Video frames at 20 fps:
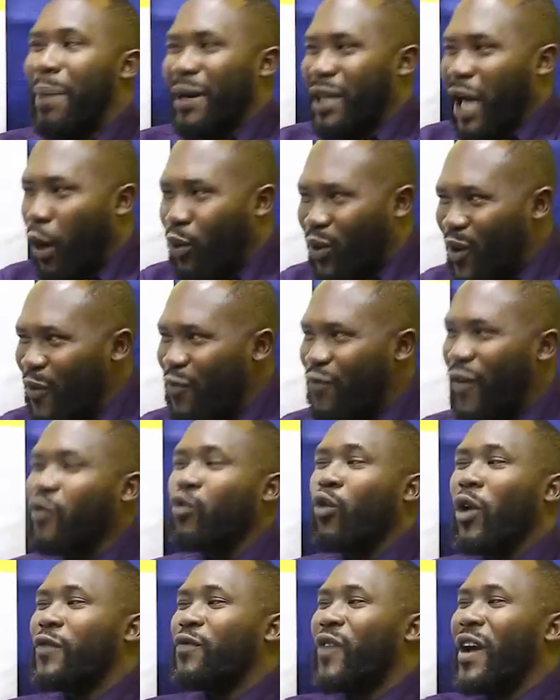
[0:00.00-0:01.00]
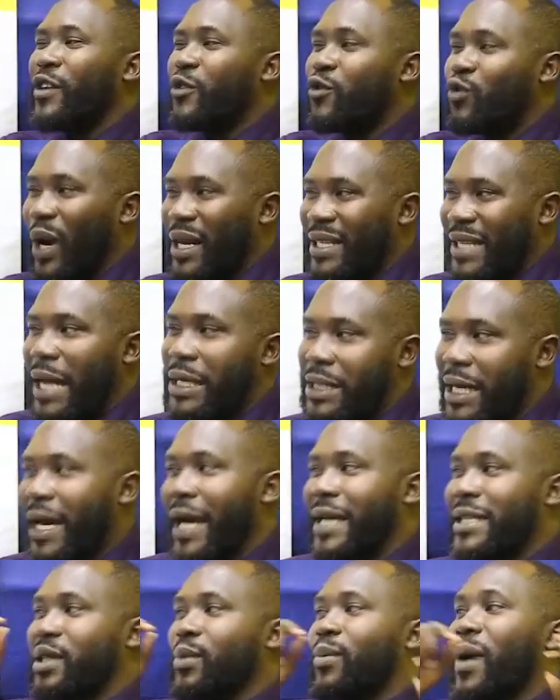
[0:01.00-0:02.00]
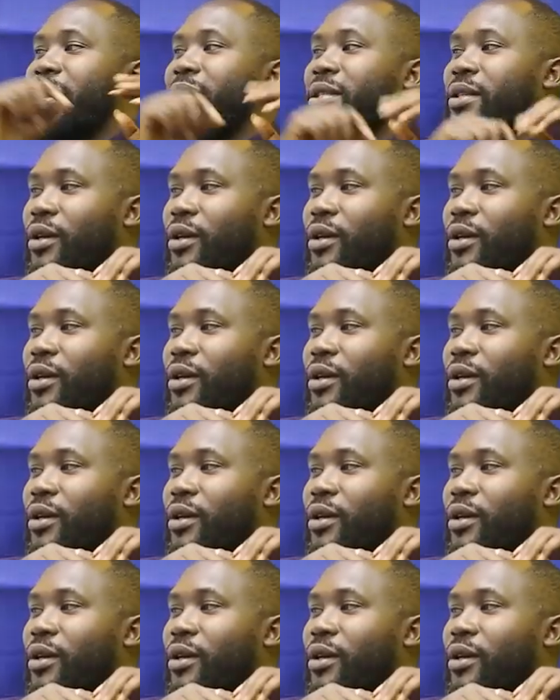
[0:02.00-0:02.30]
but Akufo was very strategic and smart.